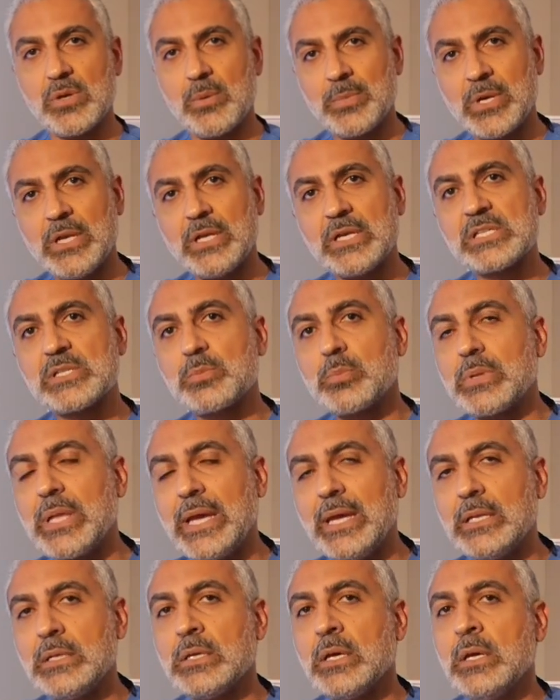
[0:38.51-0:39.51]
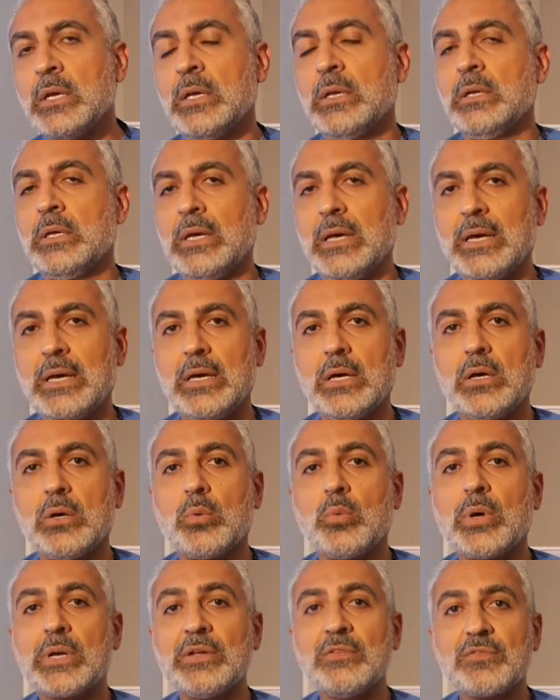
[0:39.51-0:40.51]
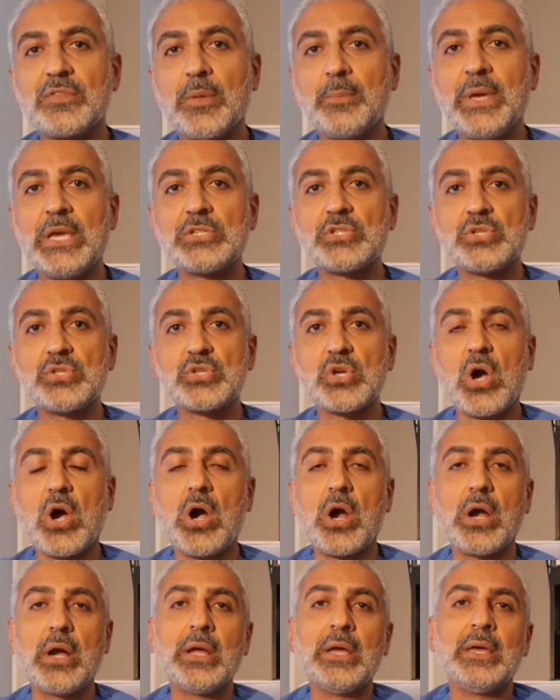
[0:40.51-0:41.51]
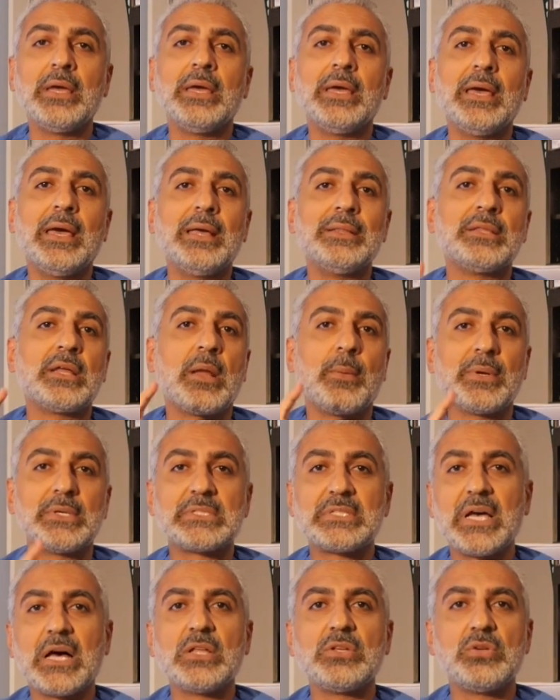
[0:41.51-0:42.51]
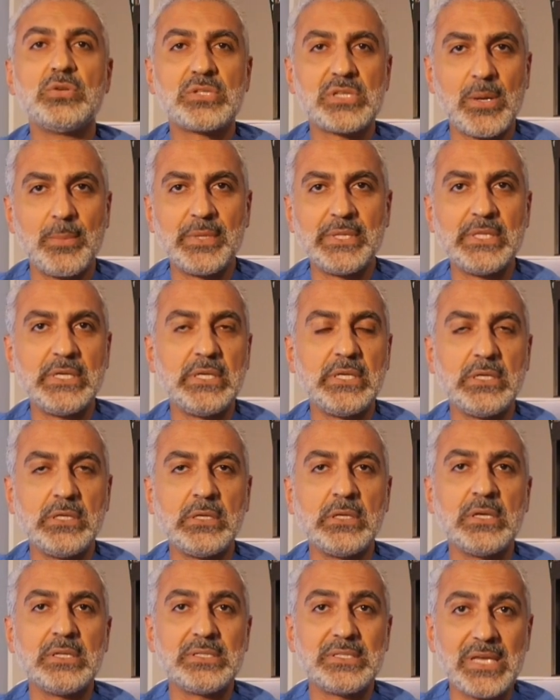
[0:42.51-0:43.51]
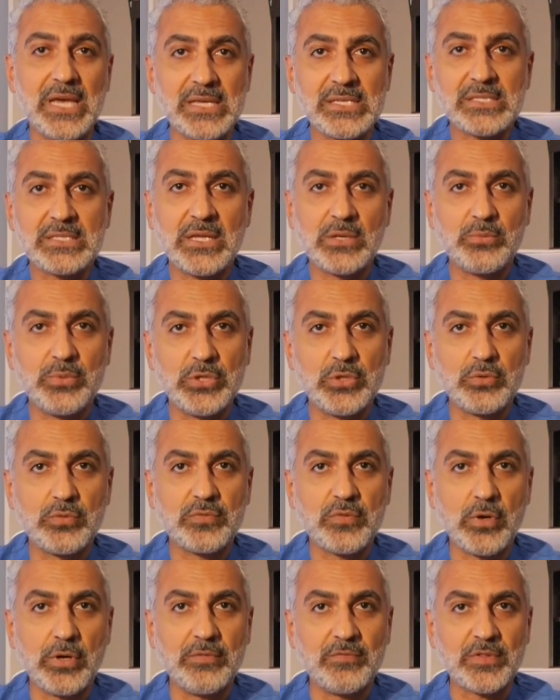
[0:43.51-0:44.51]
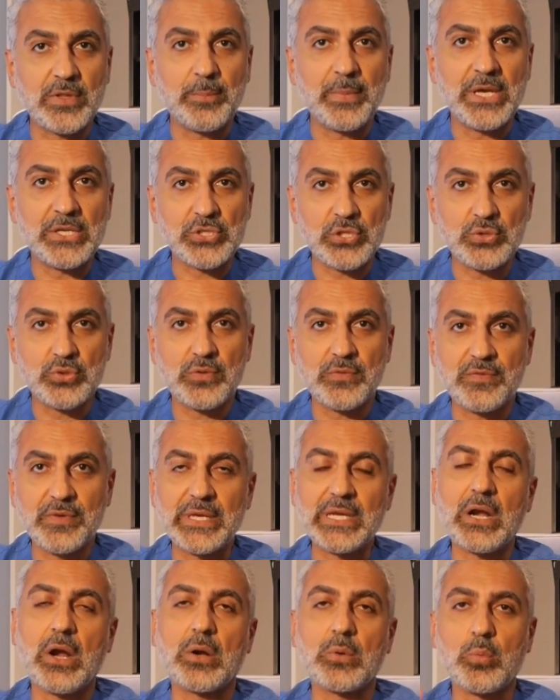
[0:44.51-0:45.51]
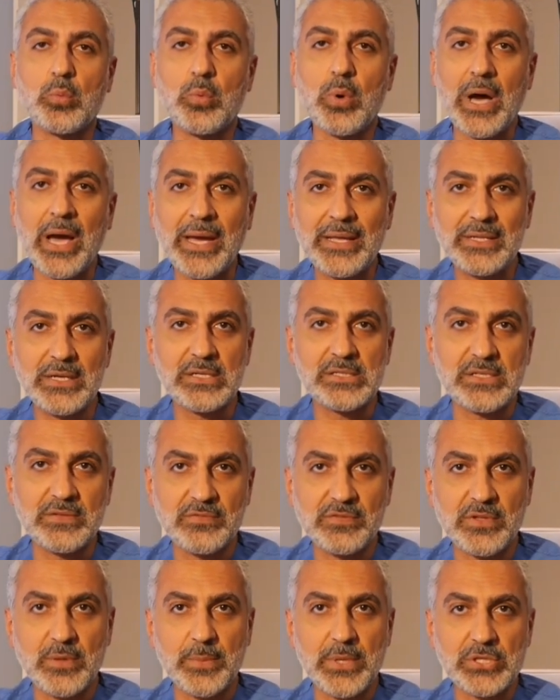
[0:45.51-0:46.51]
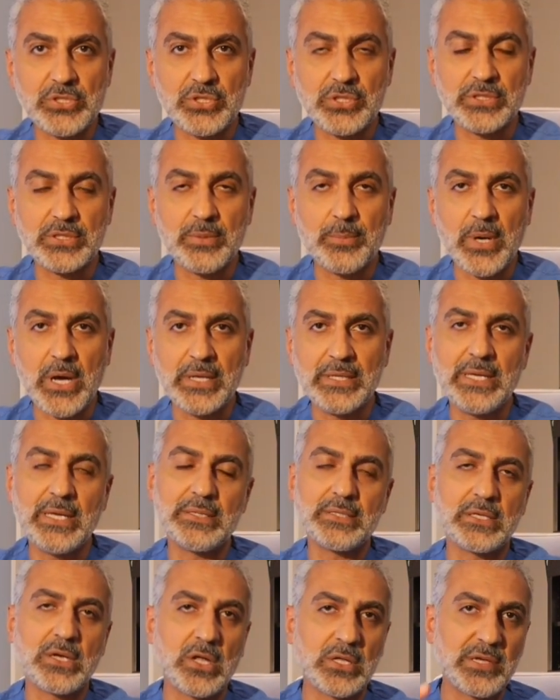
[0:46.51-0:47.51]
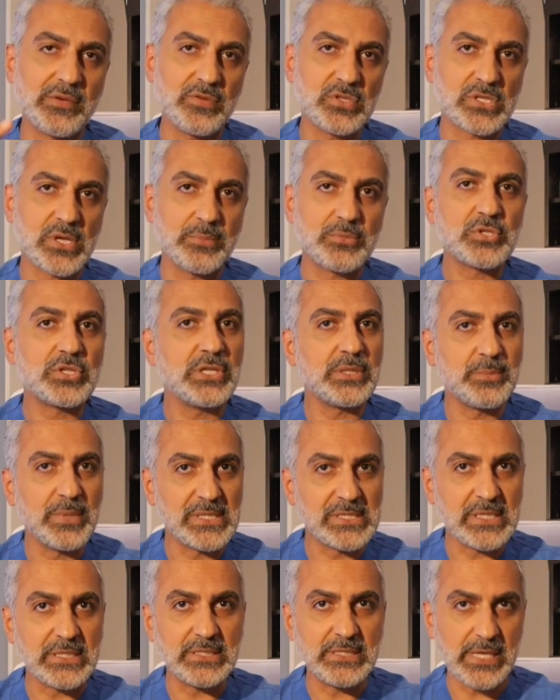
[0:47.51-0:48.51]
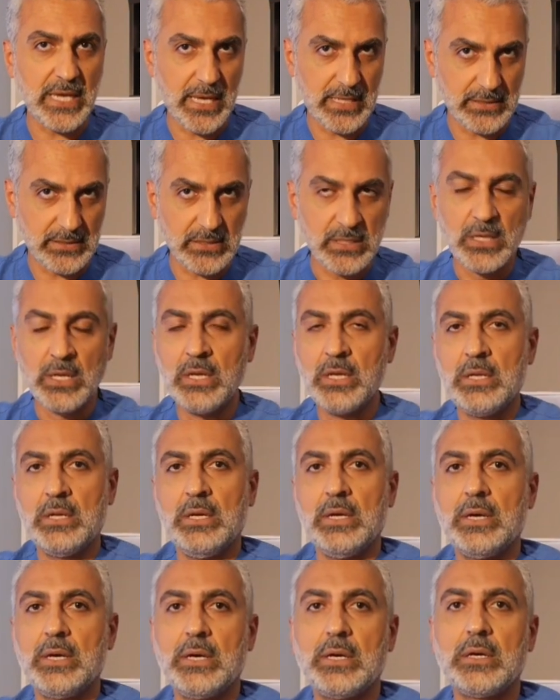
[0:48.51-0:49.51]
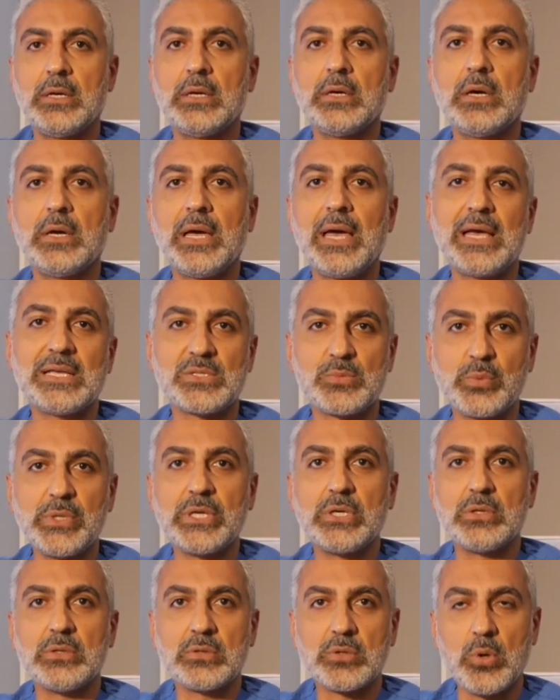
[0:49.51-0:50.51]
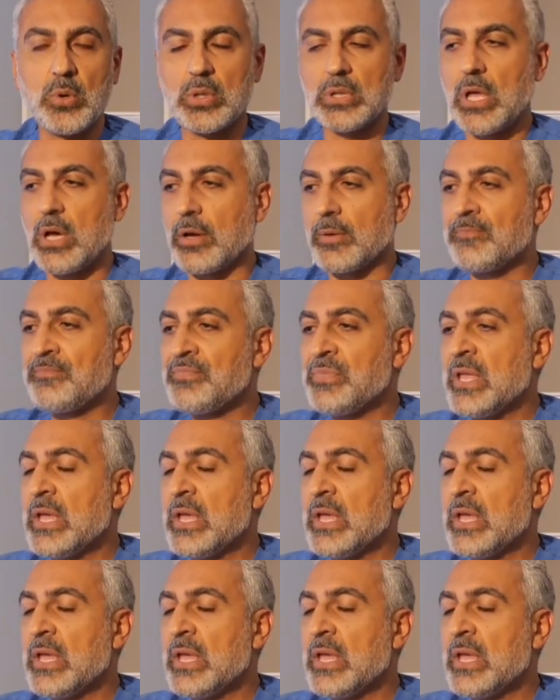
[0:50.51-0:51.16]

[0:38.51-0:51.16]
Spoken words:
So I'm going to explain what inflammations are, and then I'm going to tell you some of the tests that we do for inflammation to figure out why there's inflammation in the body, and then I'll give you some treatments at the end as we go along.